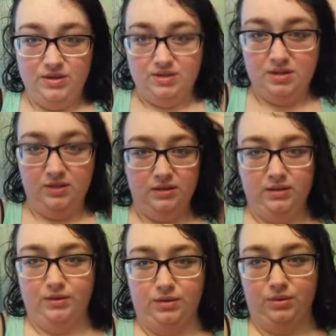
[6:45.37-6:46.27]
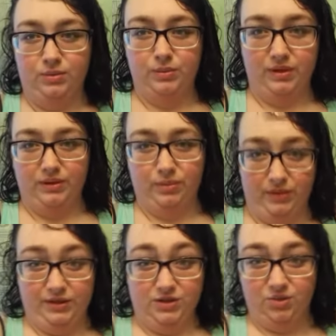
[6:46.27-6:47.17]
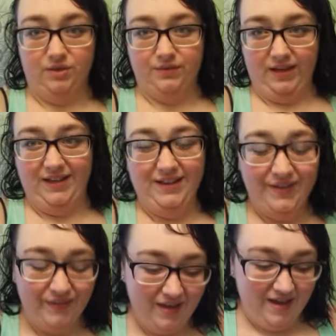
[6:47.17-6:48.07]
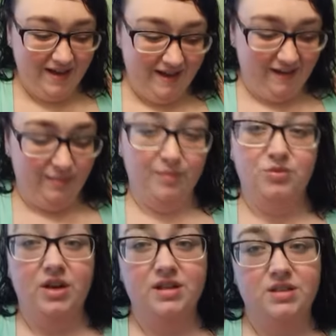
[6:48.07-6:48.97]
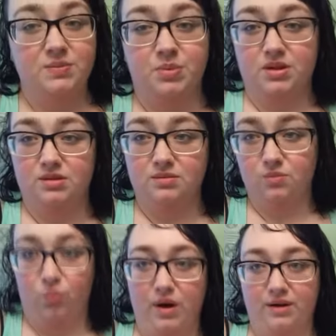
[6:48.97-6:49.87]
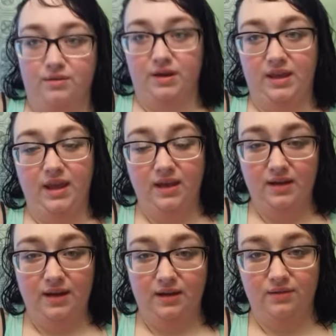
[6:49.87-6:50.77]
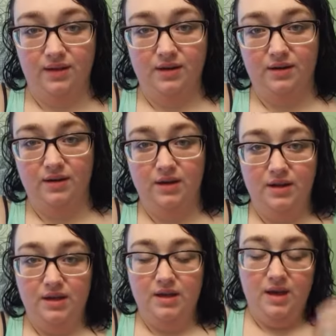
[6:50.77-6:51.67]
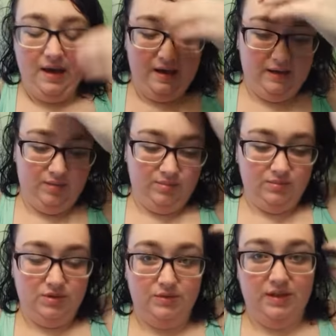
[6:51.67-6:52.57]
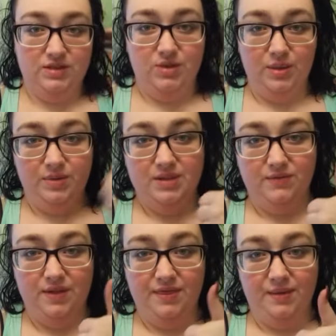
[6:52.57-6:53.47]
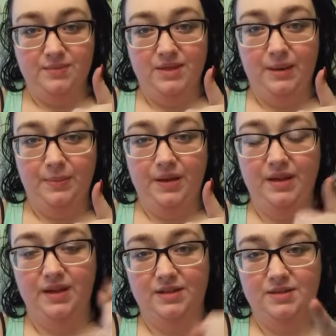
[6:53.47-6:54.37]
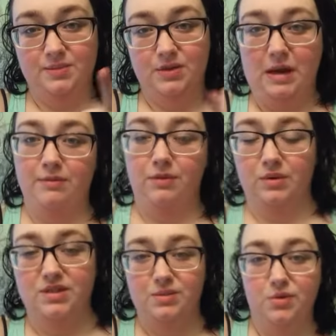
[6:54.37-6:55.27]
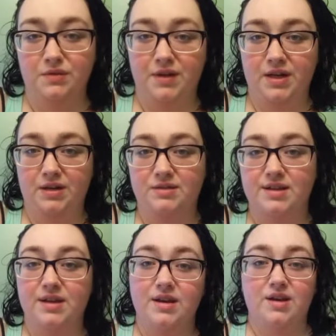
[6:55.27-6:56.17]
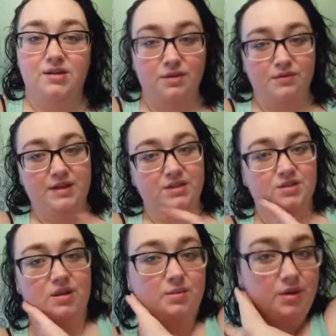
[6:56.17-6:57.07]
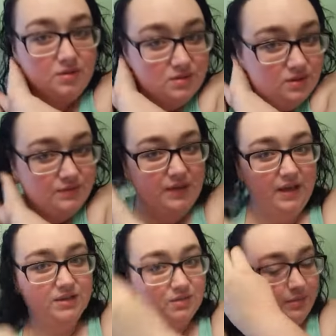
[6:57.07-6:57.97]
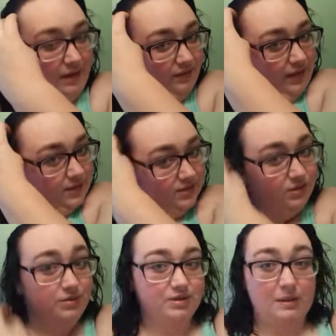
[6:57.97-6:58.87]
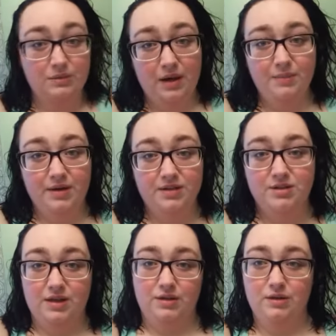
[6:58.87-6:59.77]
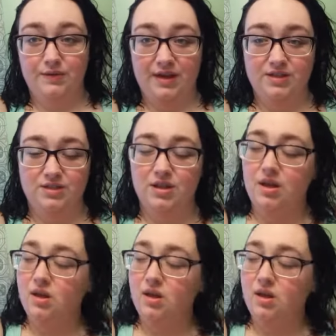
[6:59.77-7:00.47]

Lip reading: this little, really, really short video. I'm trying to just put whatever I can out there. So if you guys enjoyed it, please give it a thumbs up and subscribe if you want to see more videos. Don't forget to turn on the post notification bell next to the subscribe button to get notifications